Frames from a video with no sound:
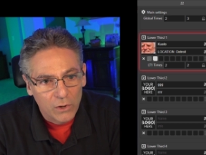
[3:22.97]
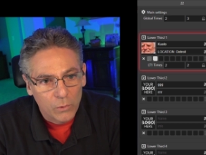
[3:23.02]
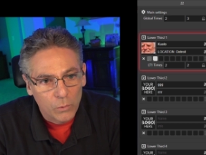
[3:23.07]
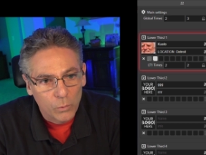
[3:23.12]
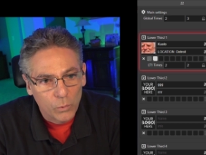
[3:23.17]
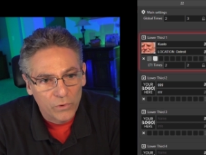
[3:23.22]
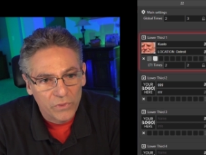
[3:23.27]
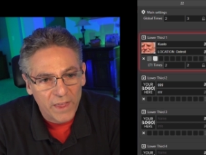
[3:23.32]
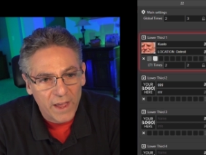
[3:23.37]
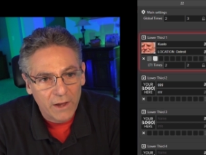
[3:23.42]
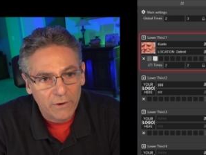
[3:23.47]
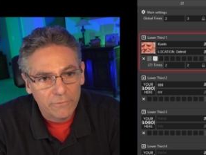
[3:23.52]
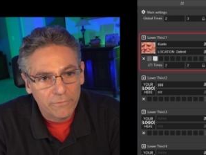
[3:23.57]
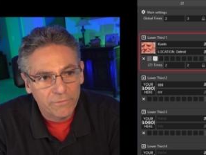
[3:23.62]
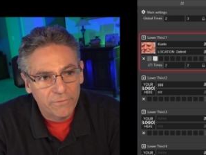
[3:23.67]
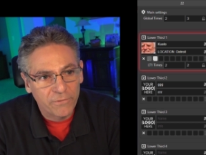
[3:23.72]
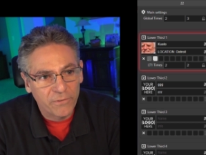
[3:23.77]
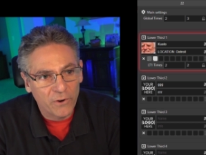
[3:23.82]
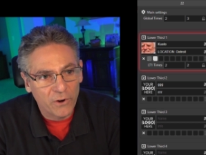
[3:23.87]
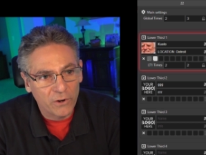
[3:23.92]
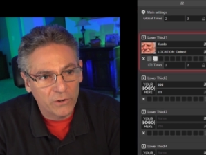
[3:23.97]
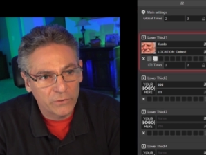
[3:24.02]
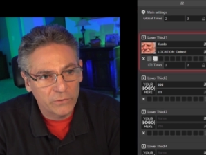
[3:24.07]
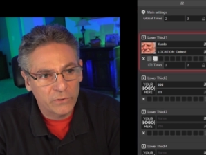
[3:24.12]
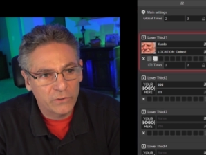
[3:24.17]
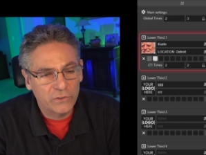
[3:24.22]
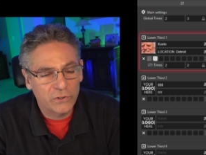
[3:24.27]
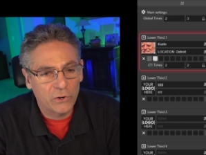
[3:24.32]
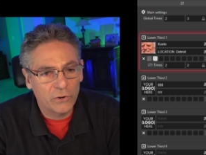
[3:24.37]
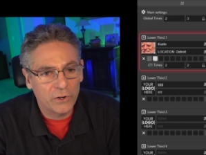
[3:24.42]
without
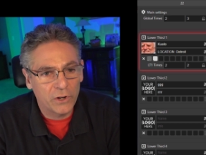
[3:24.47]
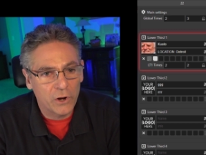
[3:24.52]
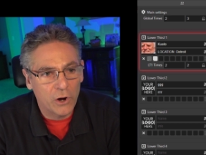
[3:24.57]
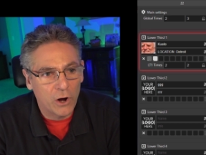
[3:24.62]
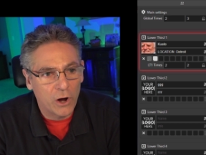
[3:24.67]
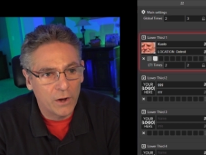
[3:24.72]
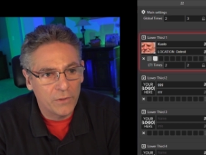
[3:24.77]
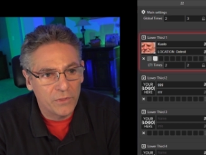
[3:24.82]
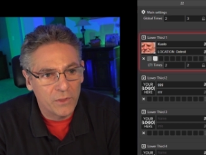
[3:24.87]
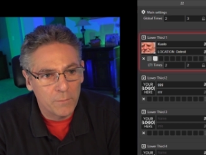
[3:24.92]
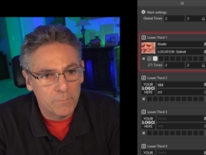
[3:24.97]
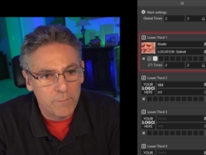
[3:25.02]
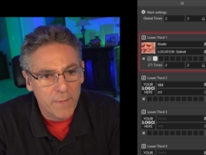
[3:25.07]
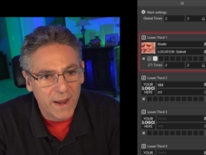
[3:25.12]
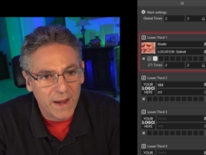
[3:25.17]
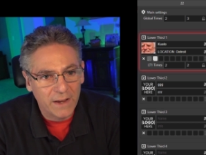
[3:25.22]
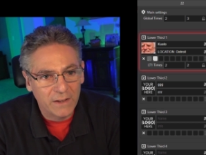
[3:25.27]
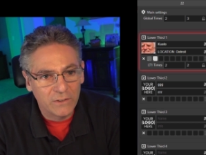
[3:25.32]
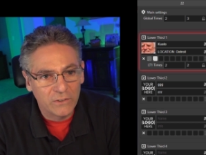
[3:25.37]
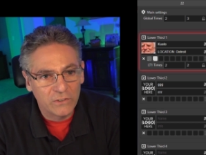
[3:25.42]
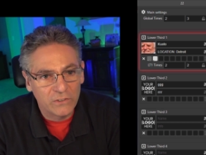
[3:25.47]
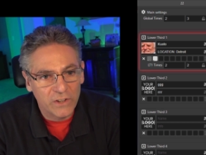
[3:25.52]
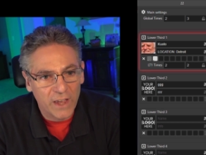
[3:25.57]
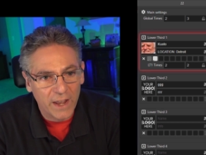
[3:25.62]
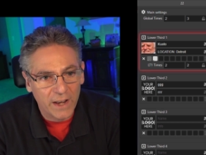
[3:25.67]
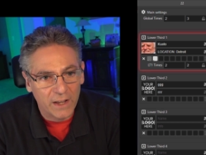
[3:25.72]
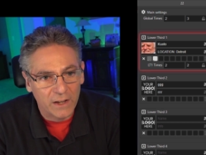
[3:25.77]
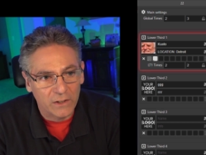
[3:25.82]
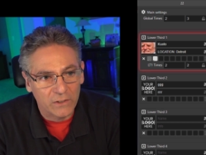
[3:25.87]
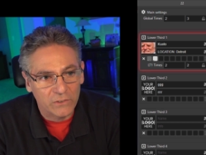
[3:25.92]
first turning on the main
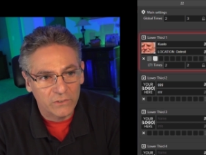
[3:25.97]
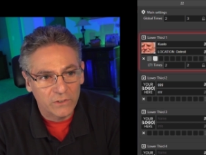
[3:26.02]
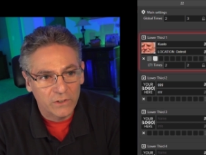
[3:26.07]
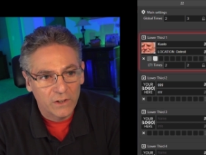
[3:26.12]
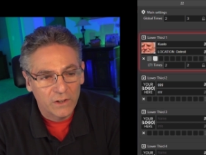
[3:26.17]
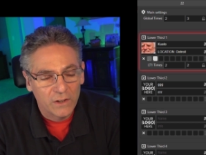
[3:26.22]
settings.